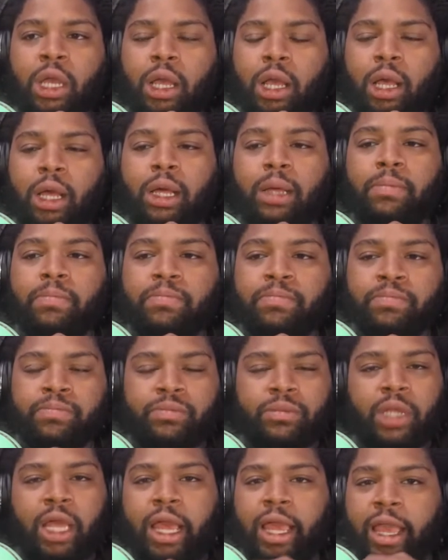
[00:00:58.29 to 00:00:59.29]

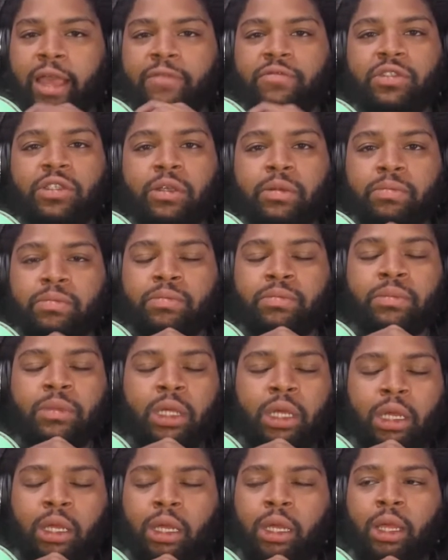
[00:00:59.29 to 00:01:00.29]
I have
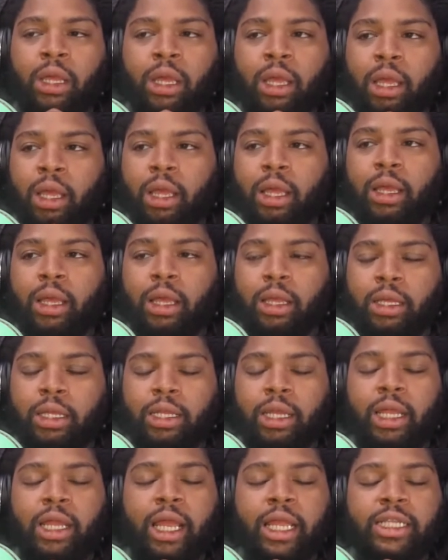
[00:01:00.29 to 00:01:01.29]

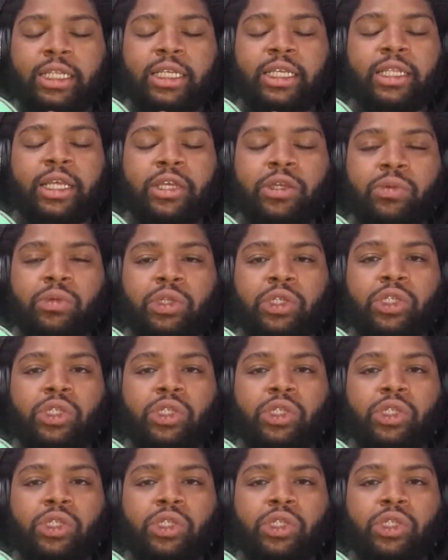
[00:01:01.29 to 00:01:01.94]
an idea that you can